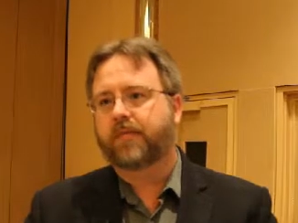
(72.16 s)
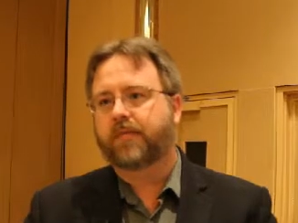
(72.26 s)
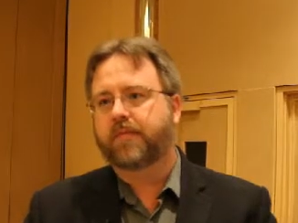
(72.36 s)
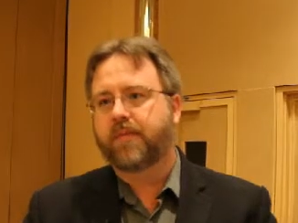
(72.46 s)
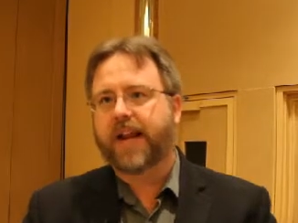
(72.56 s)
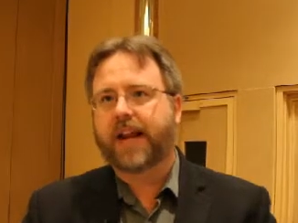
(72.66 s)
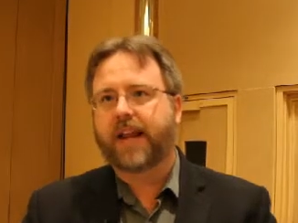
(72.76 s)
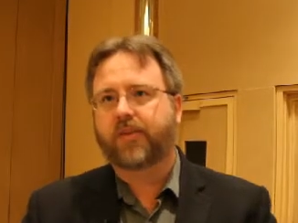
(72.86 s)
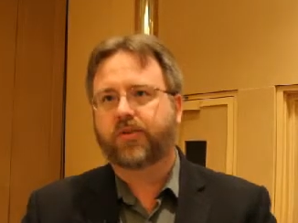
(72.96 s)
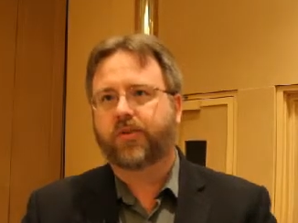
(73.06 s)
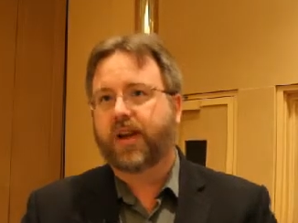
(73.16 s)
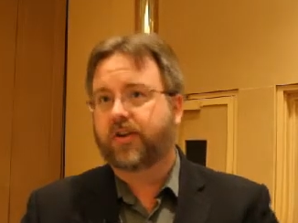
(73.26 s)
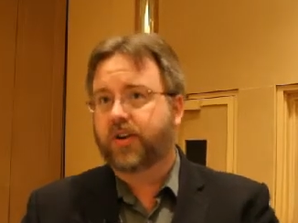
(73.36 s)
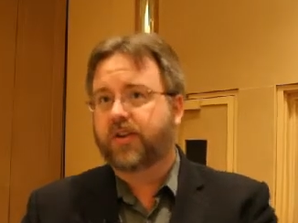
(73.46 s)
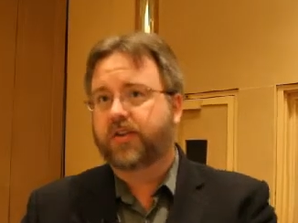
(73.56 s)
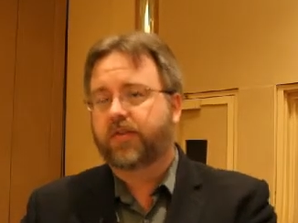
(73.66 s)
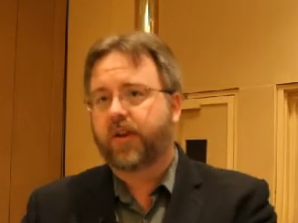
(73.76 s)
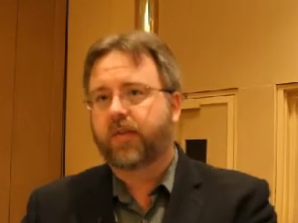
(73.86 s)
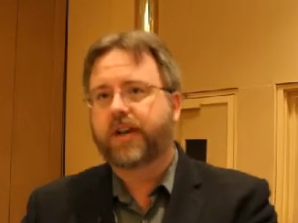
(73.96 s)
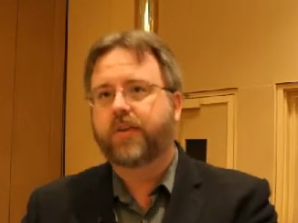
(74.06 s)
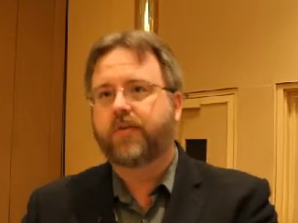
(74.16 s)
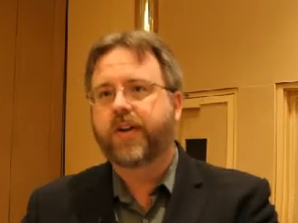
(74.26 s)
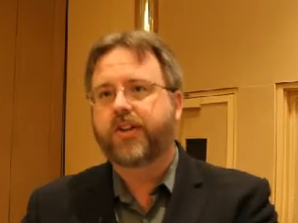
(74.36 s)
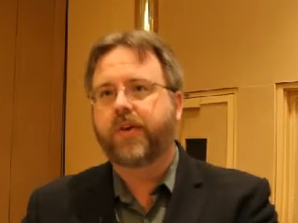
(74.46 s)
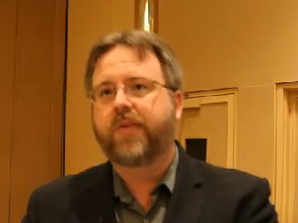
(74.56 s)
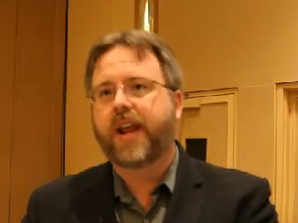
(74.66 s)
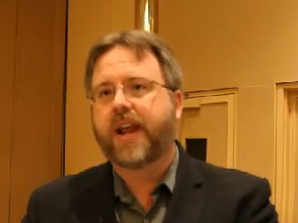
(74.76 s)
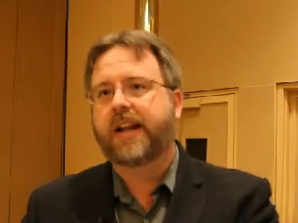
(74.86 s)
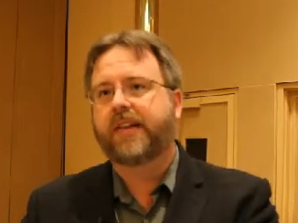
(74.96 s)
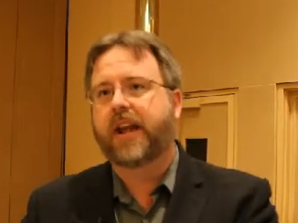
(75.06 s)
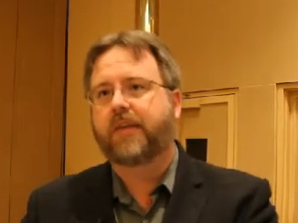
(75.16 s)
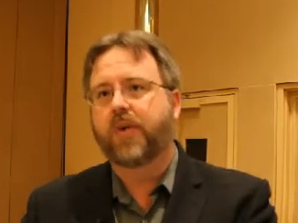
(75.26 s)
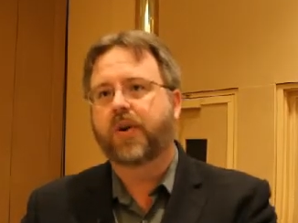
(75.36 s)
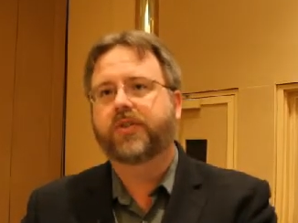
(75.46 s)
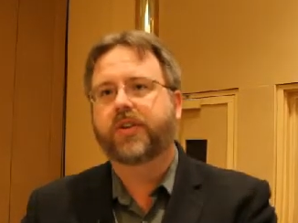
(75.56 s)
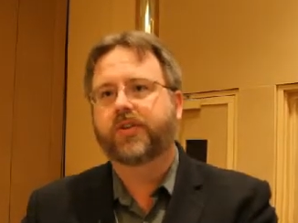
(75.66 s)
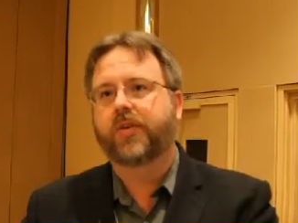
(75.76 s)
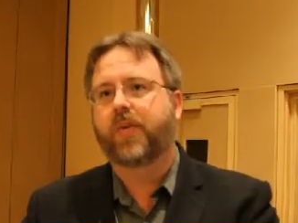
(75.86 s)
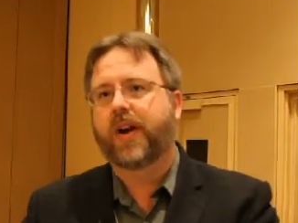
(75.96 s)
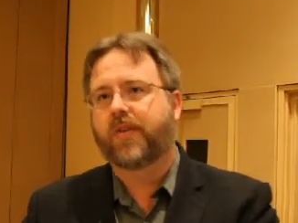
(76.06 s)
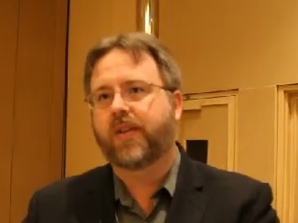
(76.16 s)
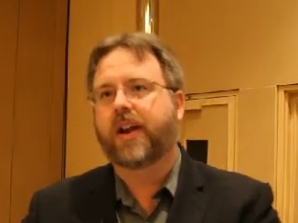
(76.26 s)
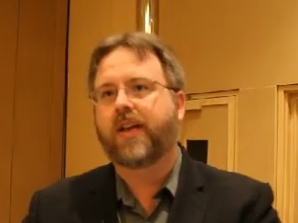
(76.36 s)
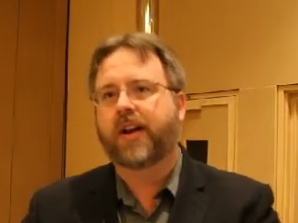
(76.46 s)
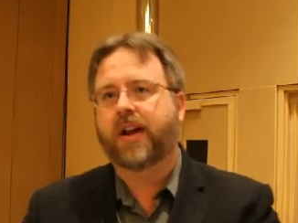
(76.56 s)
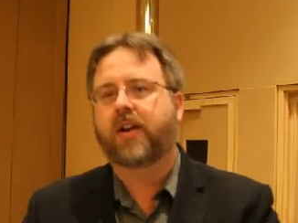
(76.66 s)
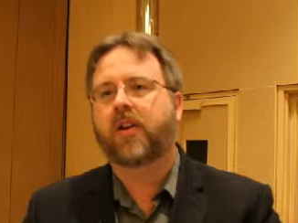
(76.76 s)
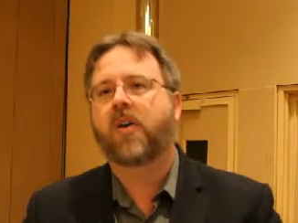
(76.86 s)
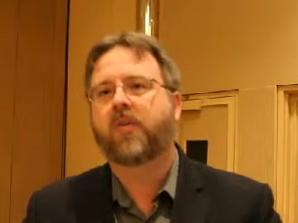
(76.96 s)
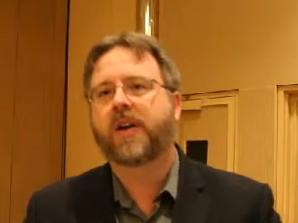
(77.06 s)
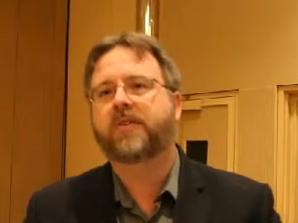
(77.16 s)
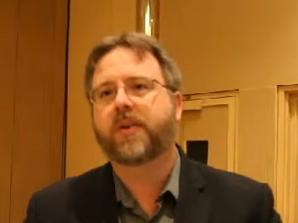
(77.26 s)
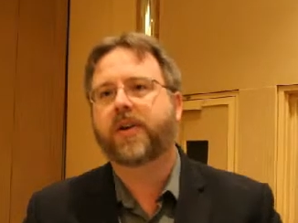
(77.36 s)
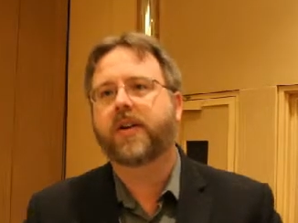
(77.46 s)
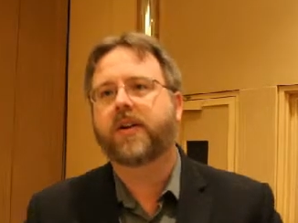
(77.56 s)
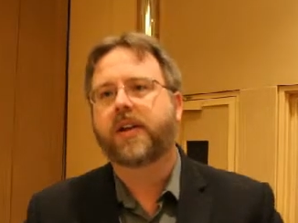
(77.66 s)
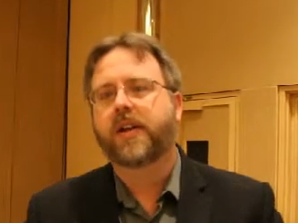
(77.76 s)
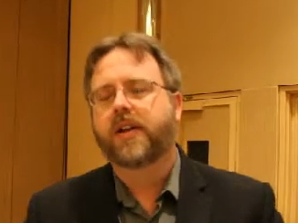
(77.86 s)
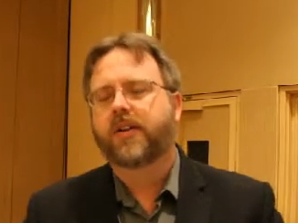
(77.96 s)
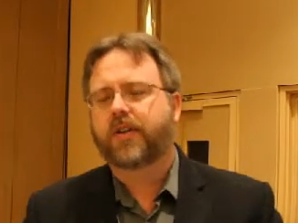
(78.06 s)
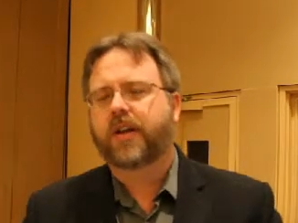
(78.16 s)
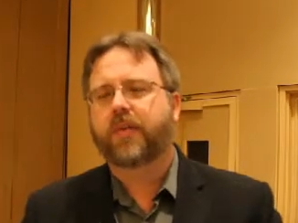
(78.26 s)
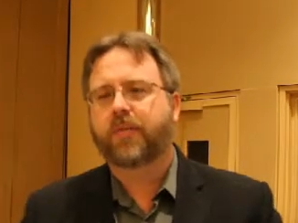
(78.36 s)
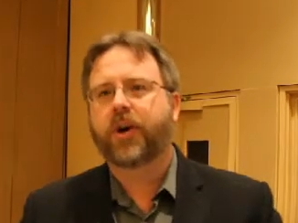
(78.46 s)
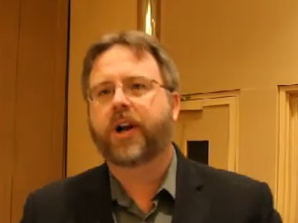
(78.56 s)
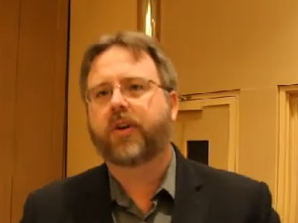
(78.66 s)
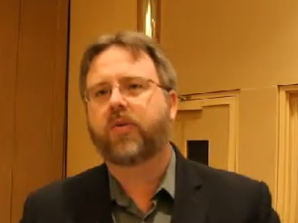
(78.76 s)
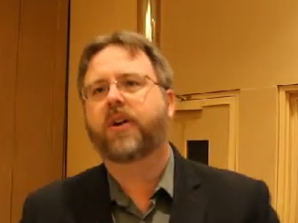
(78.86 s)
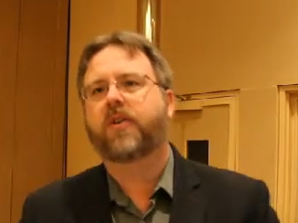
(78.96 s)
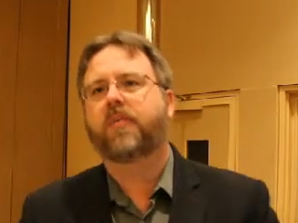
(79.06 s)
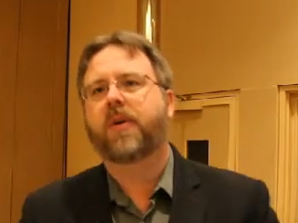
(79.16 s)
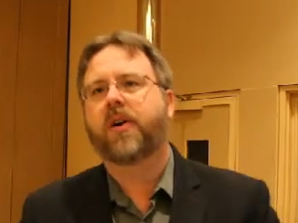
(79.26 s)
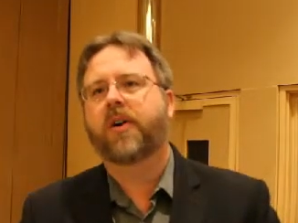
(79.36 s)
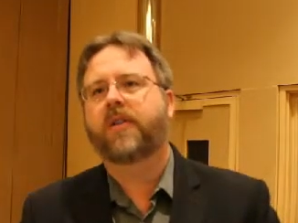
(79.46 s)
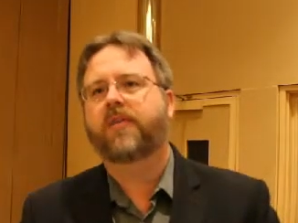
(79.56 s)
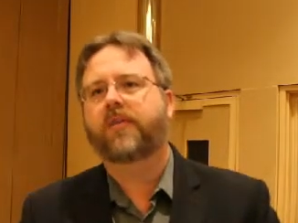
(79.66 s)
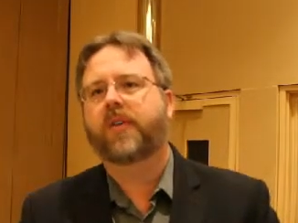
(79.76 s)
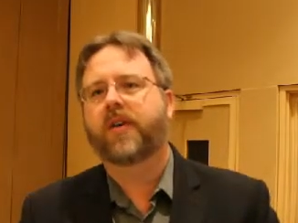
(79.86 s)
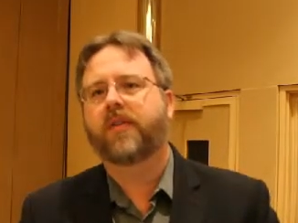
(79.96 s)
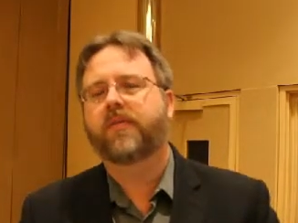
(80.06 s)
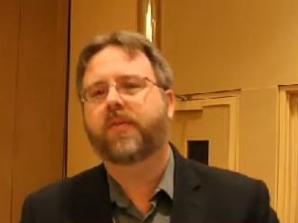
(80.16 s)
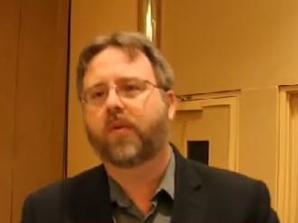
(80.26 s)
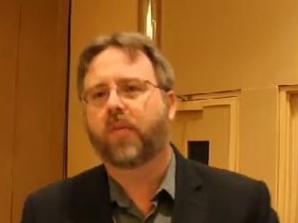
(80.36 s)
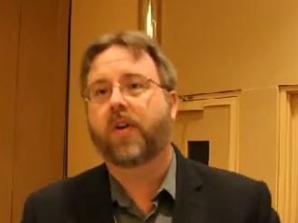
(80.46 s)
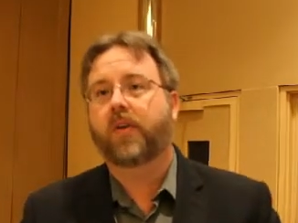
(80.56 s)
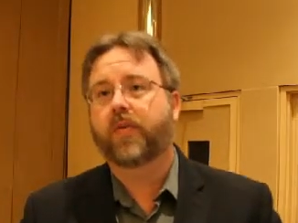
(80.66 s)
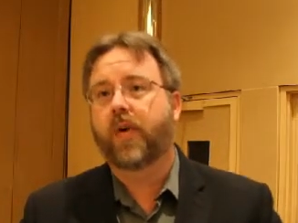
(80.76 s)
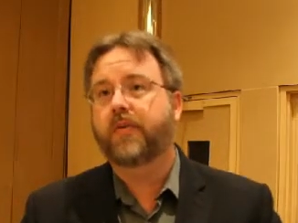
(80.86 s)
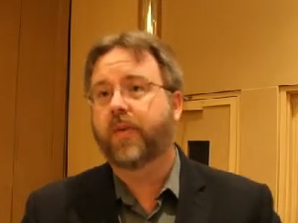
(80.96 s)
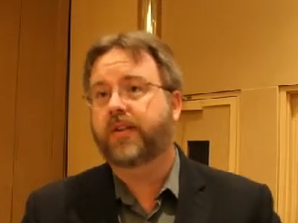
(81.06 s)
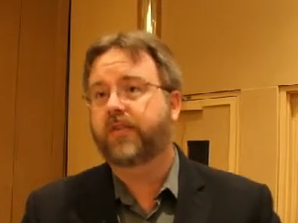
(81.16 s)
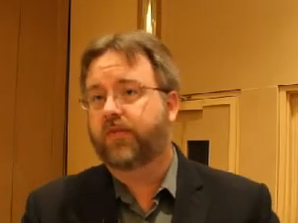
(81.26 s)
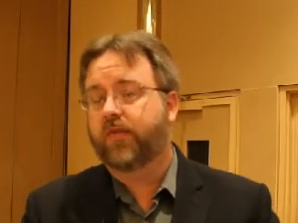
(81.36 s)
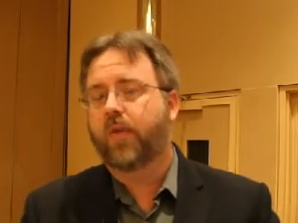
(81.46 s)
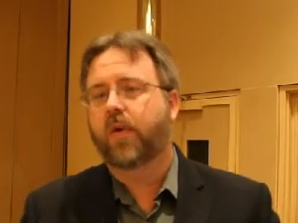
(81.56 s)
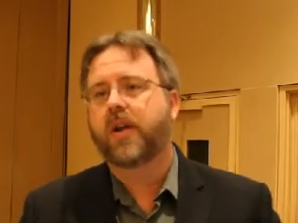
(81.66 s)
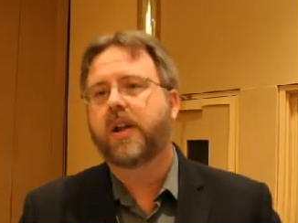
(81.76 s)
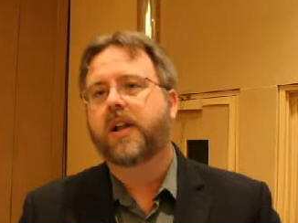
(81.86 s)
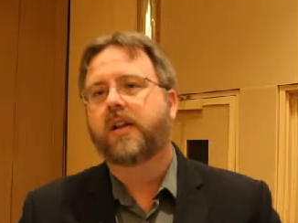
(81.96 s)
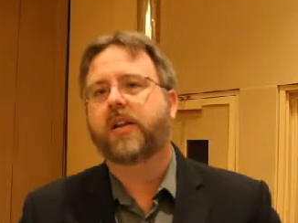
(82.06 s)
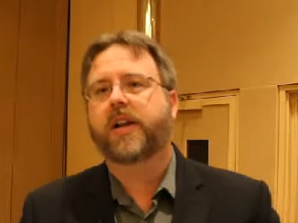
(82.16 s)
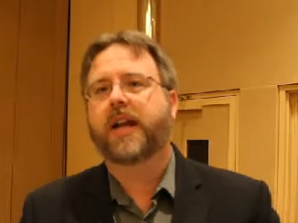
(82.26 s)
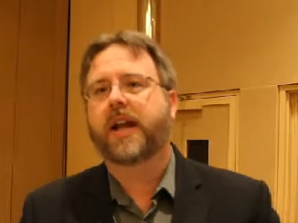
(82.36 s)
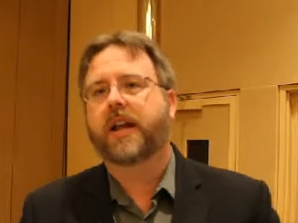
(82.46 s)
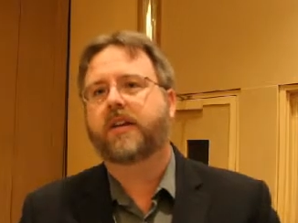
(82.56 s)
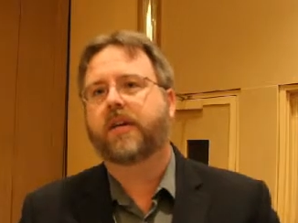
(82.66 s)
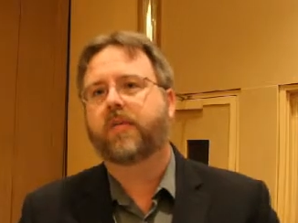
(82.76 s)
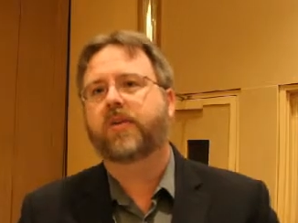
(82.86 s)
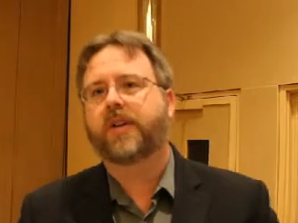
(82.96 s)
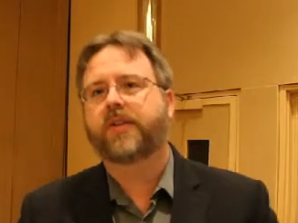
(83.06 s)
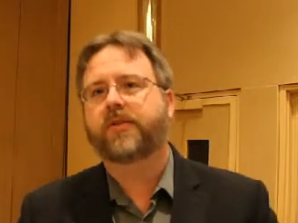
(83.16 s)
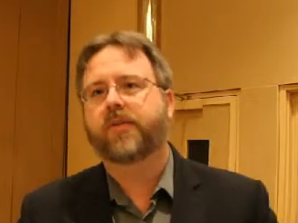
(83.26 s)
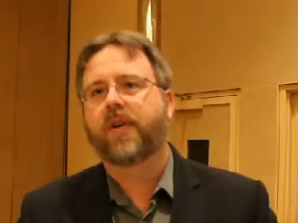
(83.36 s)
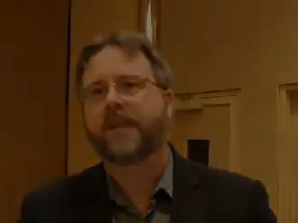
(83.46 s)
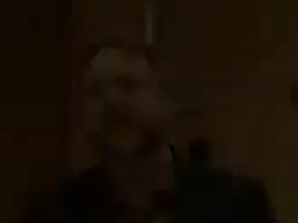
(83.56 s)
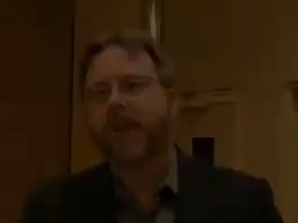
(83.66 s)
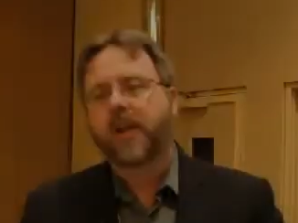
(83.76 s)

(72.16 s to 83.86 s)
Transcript: mitigate those effects because it's rejuvenating that root system whenever they're giving it a long rest period. So that's a pretty critical part of one of the great reasons for looking at rotational grazing.